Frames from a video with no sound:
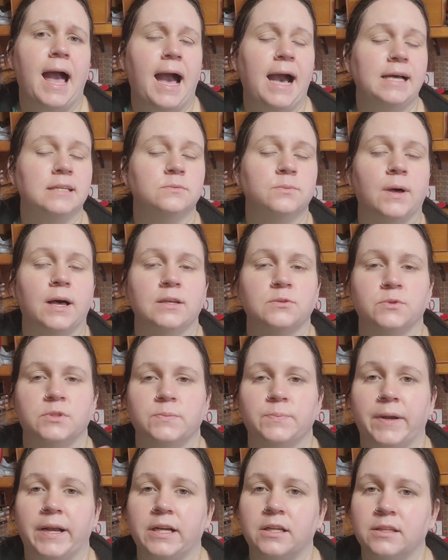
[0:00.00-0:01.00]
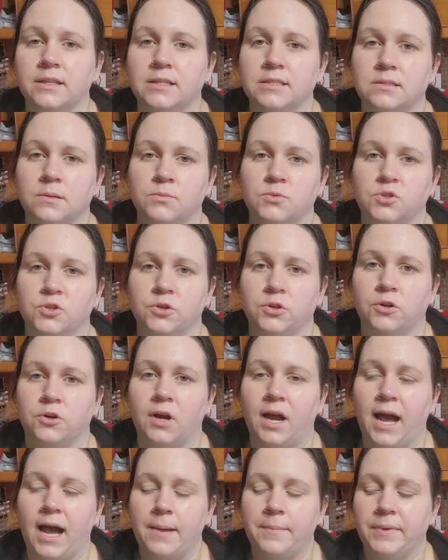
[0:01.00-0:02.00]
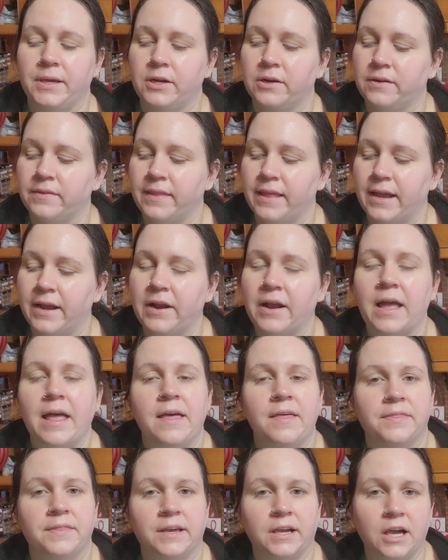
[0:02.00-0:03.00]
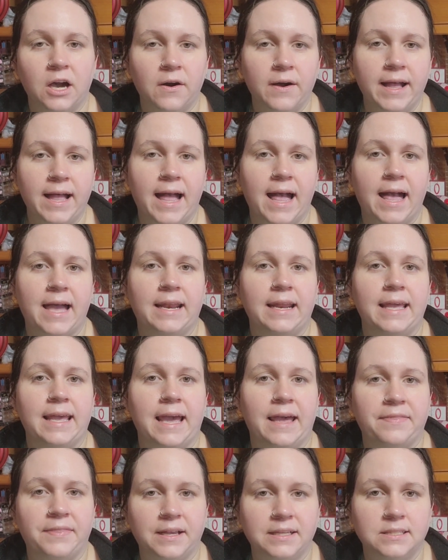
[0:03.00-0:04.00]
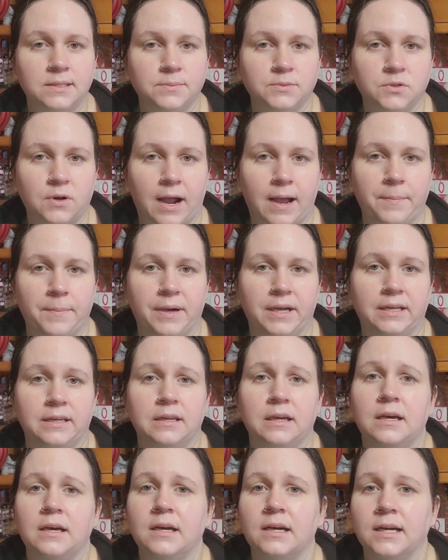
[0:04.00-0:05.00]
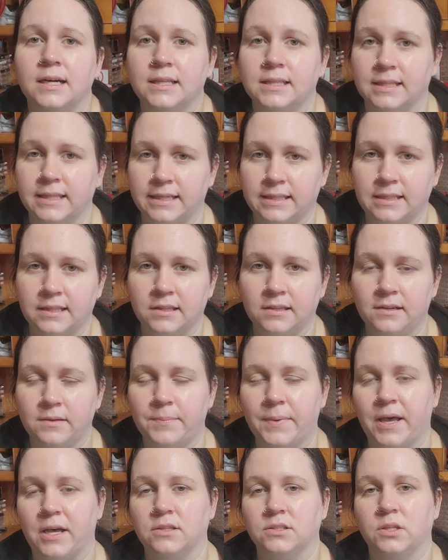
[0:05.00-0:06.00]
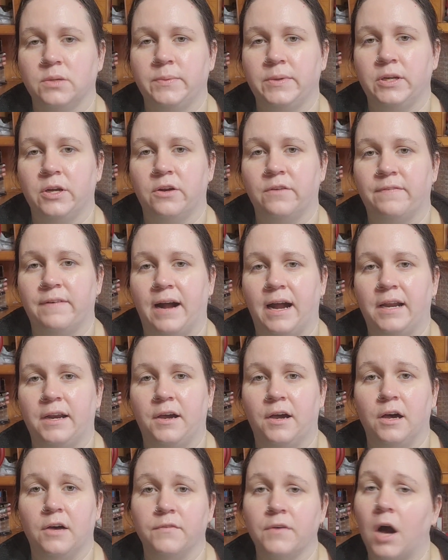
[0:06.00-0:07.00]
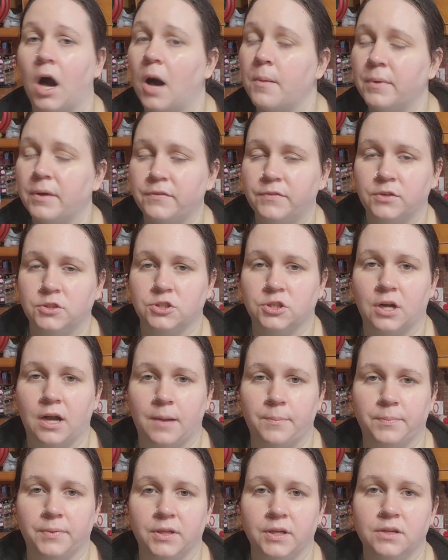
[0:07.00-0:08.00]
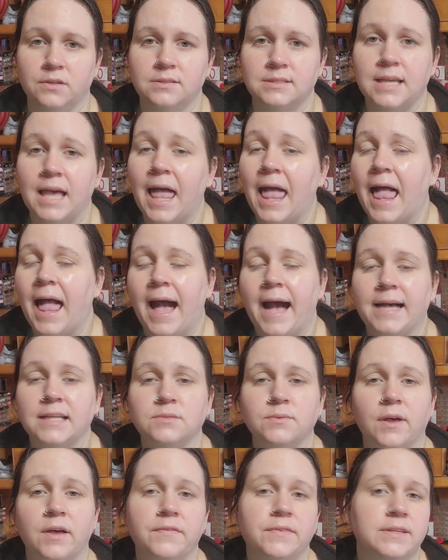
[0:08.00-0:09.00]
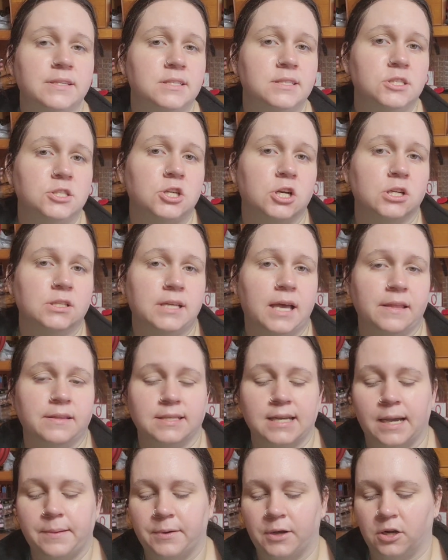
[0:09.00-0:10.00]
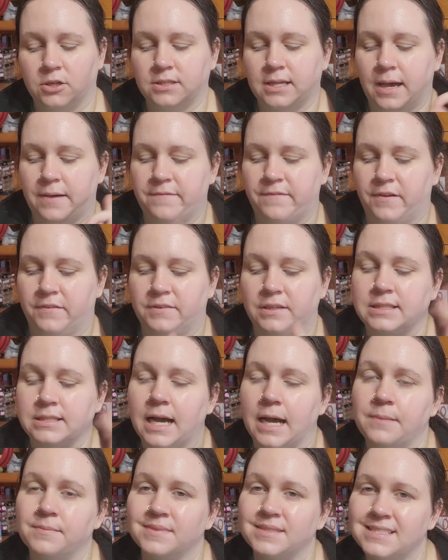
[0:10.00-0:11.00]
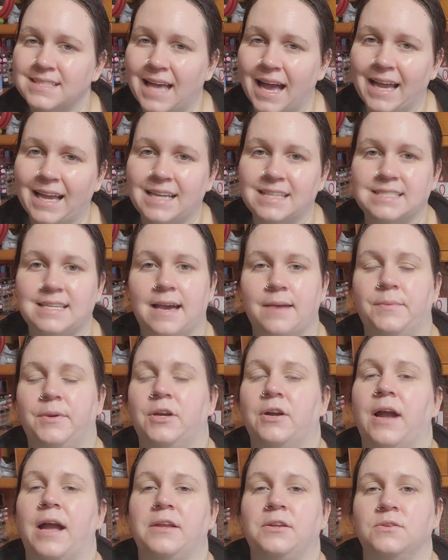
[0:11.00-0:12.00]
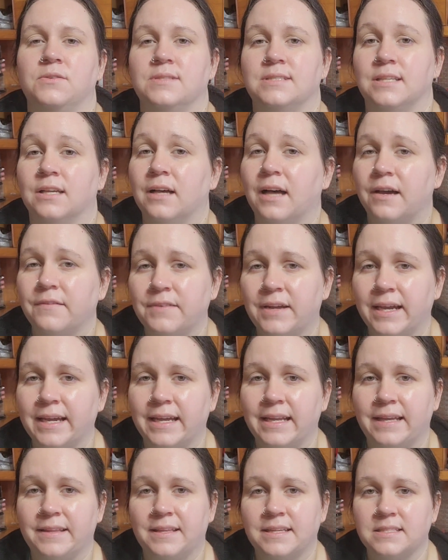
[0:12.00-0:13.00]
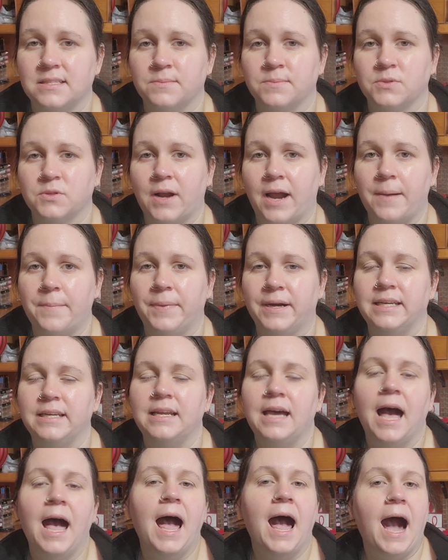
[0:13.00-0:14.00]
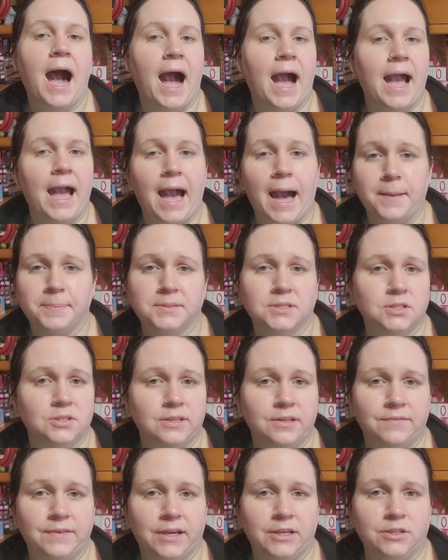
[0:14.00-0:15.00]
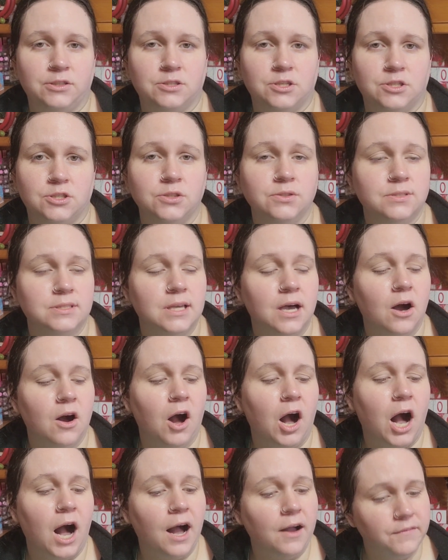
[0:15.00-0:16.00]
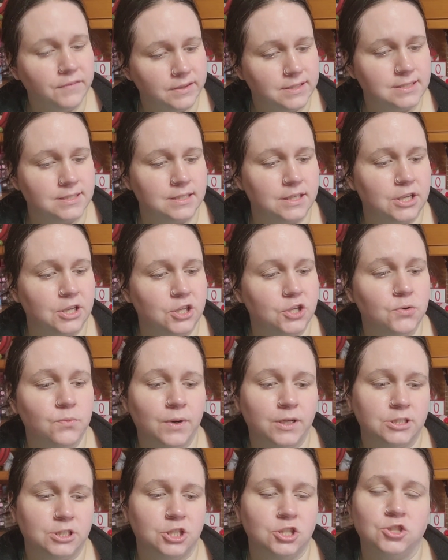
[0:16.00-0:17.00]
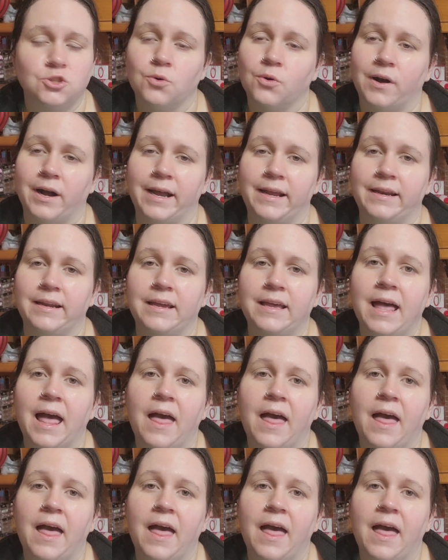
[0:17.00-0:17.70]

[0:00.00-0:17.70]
as well as we sprinkle in some true crime here and there, then go ahead, hit that subscribe button, click the little bell so you'll be notified of all my future uploads. As well, if this is your 10th time, 100th time, 50th time, second time here, and you still have not yet hit that subscribe button, I absolutely invite you to do so. Obviously, you want to join